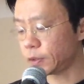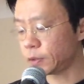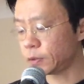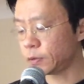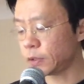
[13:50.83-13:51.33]

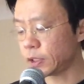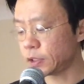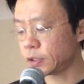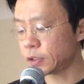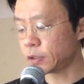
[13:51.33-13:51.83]
who
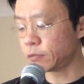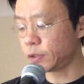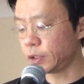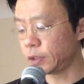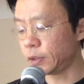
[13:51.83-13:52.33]
has
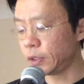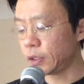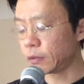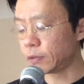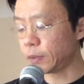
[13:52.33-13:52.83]
really
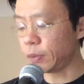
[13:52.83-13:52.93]
great